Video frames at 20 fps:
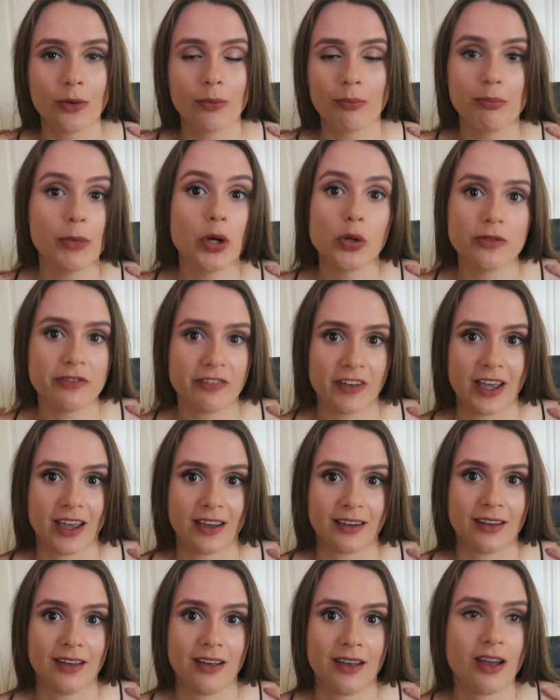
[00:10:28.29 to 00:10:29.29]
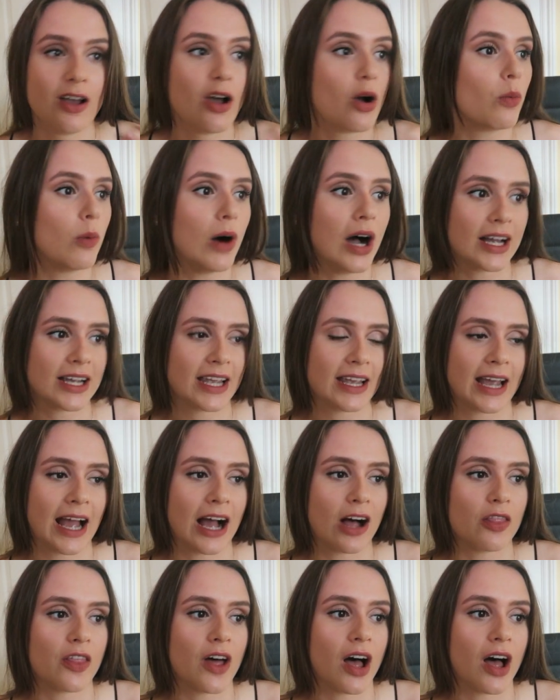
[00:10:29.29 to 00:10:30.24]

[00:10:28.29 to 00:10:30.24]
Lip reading: moving, working out,